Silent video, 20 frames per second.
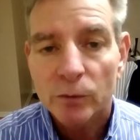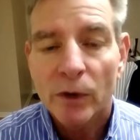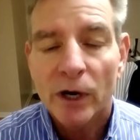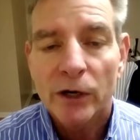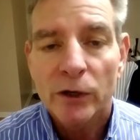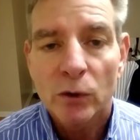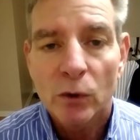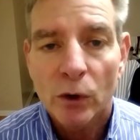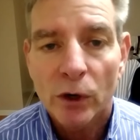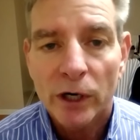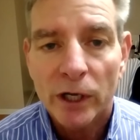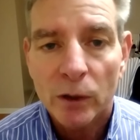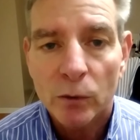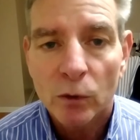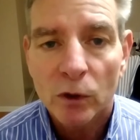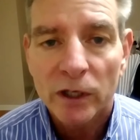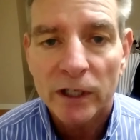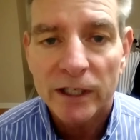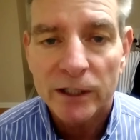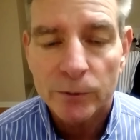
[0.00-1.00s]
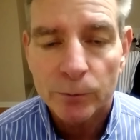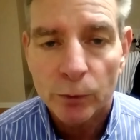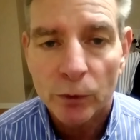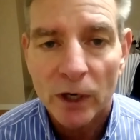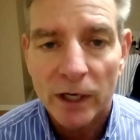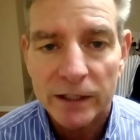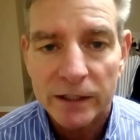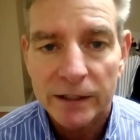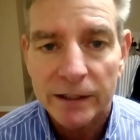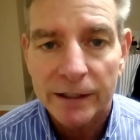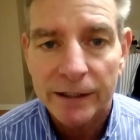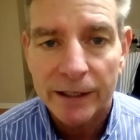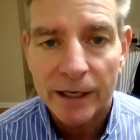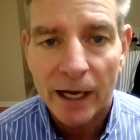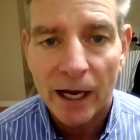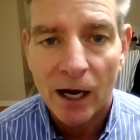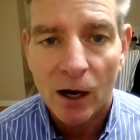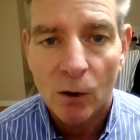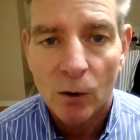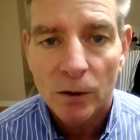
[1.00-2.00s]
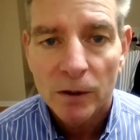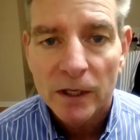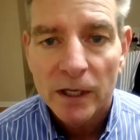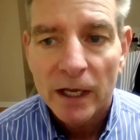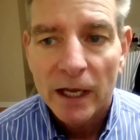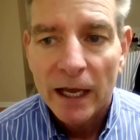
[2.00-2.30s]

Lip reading: Minoity is president now.